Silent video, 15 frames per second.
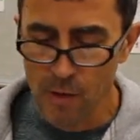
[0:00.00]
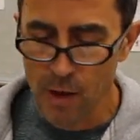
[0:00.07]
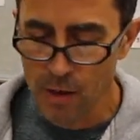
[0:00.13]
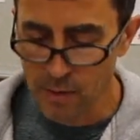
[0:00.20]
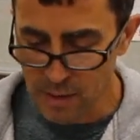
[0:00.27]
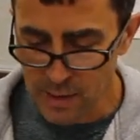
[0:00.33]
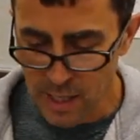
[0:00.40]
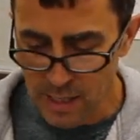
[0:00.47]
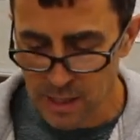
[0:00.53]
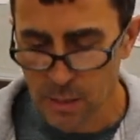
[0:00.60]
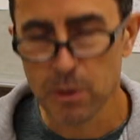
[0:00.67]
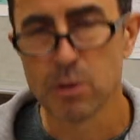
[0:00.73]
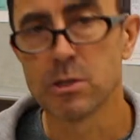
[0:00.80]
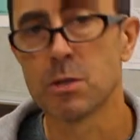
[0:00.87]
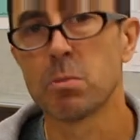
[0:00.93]
In this case, I'm
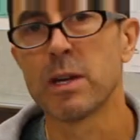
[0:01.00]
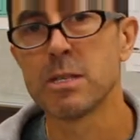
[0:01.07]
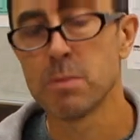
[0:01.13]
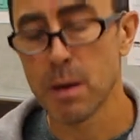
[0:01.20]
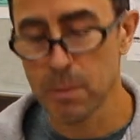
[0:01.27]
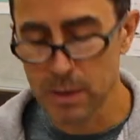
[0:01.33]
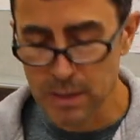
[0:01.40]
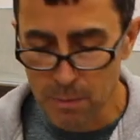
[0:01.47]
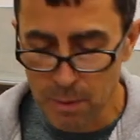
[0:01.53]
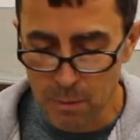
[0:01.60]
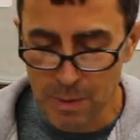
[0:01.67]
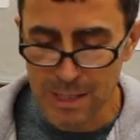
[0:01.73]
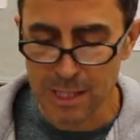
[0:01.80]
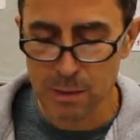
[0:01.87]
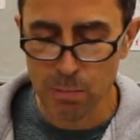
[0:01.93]
going to use a placemat because I'm going
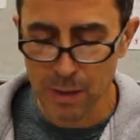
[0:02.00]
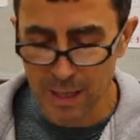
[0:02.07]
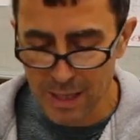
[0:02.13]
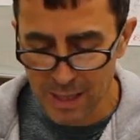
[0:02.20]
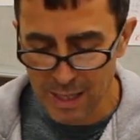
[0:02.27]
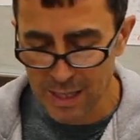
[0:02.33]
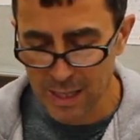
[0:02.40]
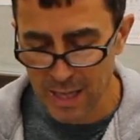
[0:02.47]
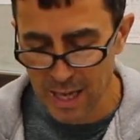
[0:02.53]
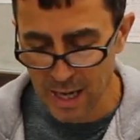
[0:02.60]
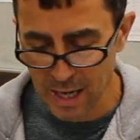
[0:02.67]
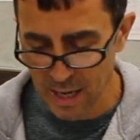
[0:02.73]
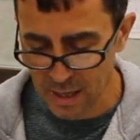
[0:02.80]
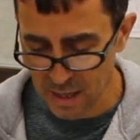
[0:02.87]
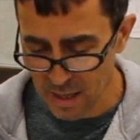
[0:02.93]
to be spinning the
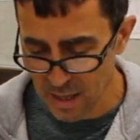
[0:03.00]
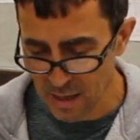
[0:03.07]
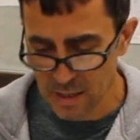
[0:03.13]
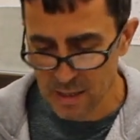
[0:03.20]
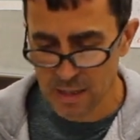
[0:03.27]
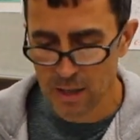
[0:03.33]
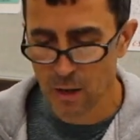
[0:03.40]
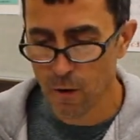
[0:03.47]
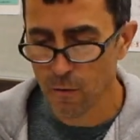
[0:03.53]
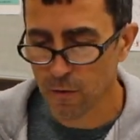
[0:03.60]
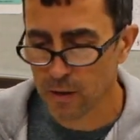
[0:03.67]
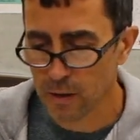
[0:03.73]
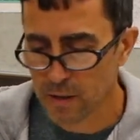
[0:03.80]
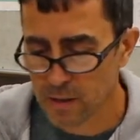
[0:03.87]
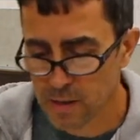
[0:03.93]
clay, and in this,
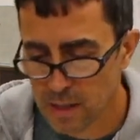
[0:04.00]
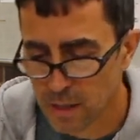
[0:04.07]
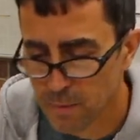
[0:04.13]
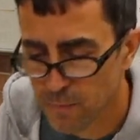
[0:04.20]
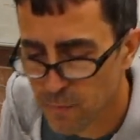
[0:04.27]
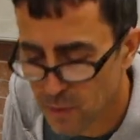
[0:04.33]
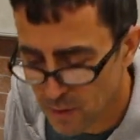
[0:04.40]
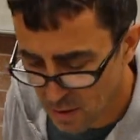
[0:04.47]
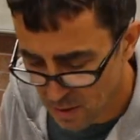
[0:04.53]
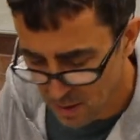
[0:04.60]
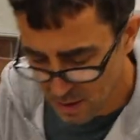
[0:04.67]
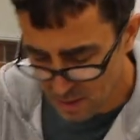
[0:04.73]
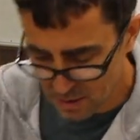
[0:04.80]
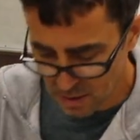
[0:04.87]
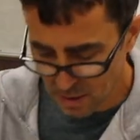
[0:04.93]
hopefully, let's
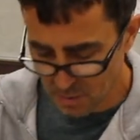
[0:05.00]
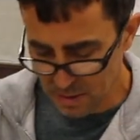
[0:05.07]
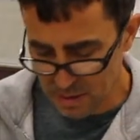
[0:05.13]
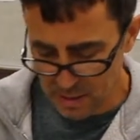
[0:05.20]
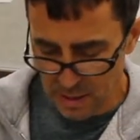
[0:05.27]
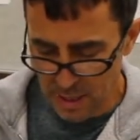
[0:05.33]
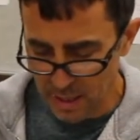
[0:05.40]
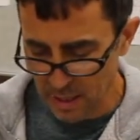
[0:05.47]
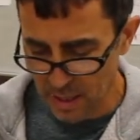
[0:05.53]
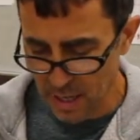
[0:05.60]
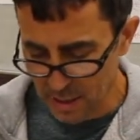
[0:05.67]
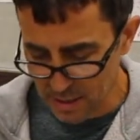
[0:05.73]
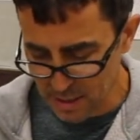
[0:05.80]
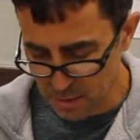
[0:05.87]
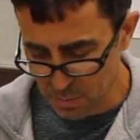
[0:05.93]
see, it's going to be sliding. I
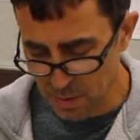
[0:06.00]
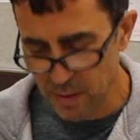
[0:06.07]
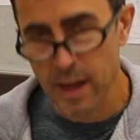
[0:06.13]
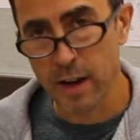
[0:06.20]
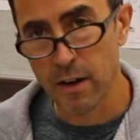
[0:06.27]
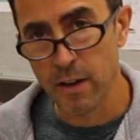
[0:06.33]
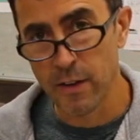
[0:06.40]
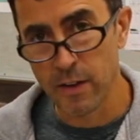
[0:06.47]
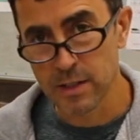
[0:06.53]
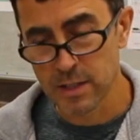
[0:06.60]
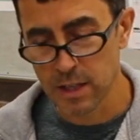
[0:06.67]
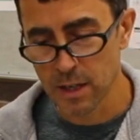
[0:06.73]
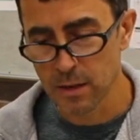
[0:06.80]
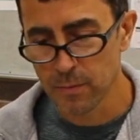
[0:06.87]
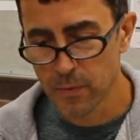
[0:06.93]
can spin that on there,
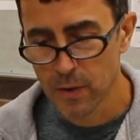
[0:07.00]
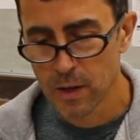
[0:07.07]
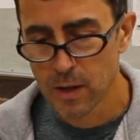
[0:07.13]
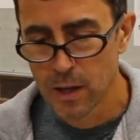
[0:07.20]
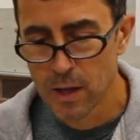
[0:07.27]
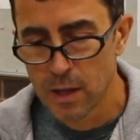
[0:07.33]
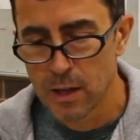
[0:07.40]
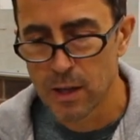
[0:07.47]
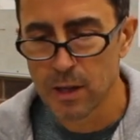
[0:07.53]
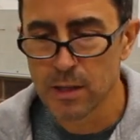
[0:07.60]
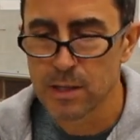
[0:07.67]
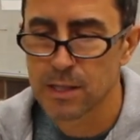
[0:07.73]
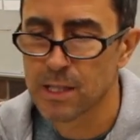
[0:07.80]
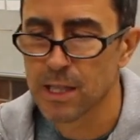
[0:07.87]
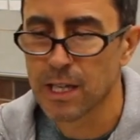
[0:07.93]
see?
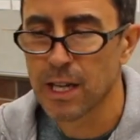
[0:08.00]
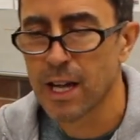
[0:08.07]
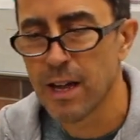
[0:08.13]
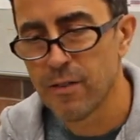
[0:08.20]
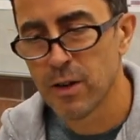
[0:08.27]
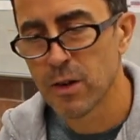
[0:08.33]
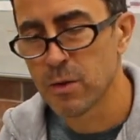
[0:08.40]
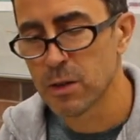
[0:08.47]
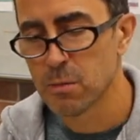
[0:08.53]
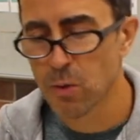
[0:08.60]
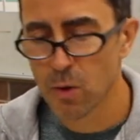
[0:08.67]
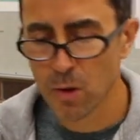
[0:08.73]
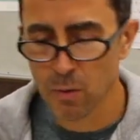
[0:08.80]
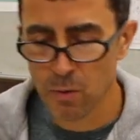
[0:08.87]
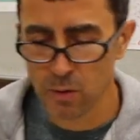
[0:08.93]
This is a little heavier, but the
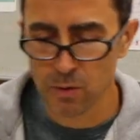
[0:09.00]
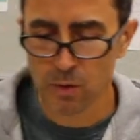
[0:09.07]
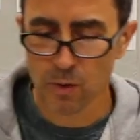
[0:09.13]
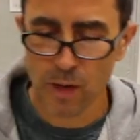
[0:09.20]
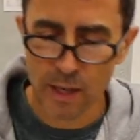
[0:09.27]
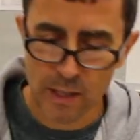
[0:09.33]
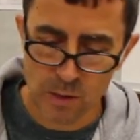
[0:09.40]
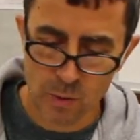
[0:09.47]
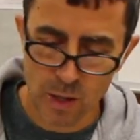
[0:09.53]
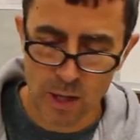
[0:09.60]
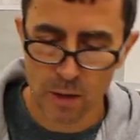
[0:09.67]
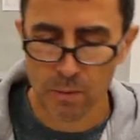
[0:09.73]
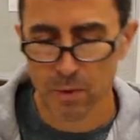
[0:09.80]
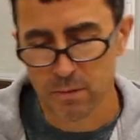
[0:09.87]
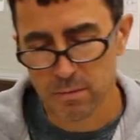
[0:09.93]
board won't do that as
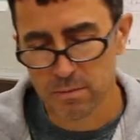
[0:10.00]
well.